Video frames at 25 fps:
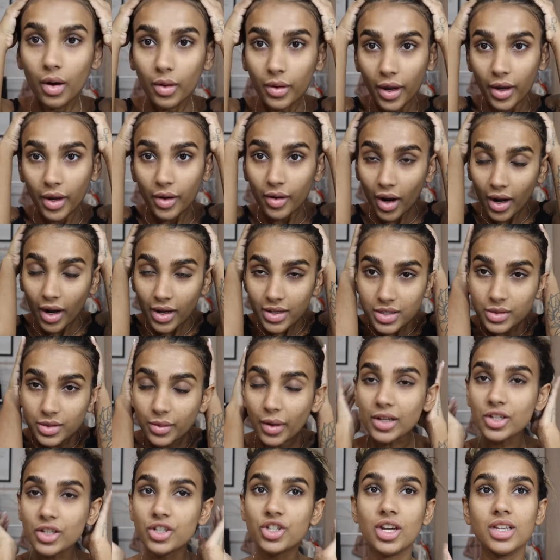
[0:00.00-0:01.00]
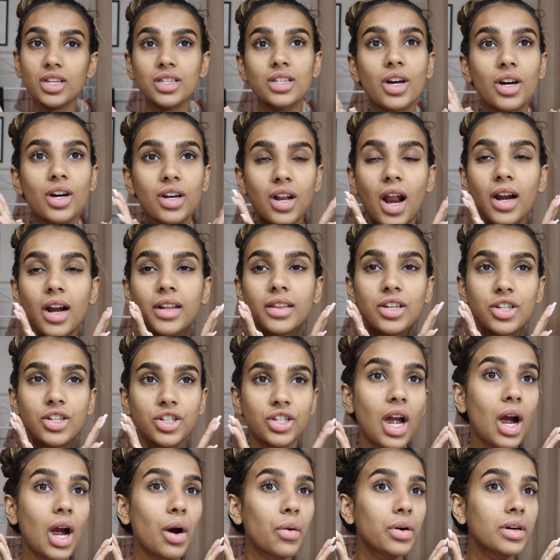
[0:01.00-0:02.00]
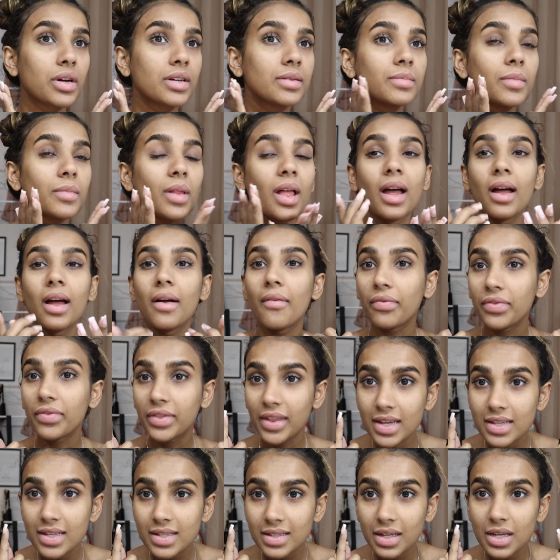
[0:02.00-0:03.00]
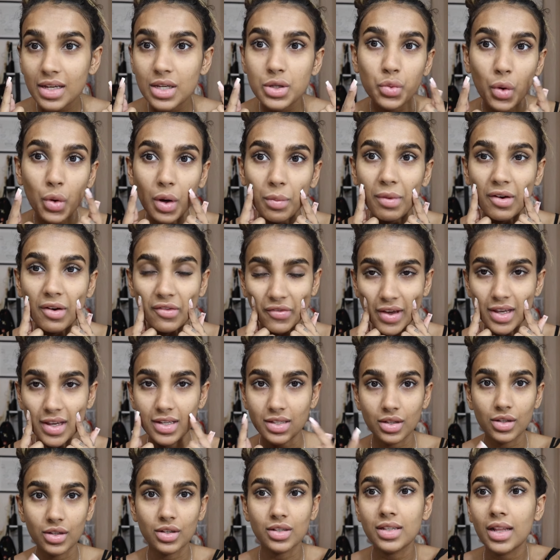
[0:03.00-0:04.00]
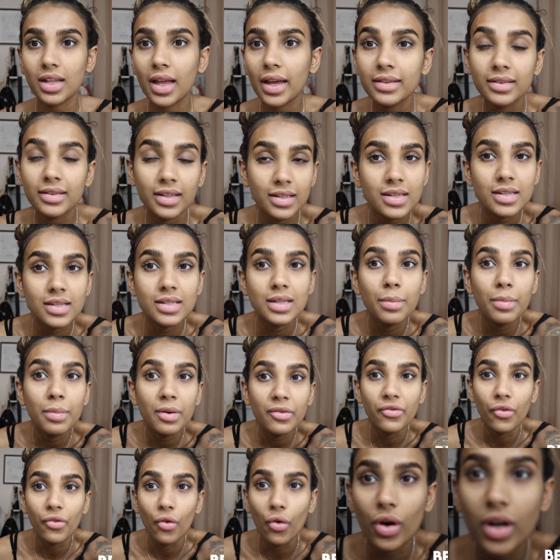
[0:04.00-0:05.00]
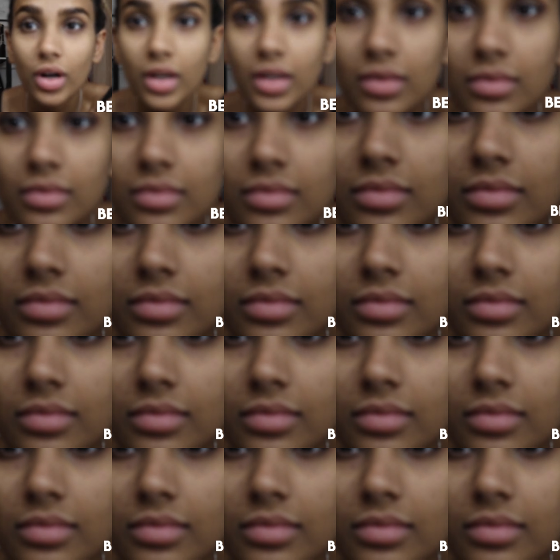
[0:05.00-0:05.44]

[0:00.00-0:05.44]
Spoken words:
Okay, you guys, so I just got out of the shower. This is what my face looks like. This is the before.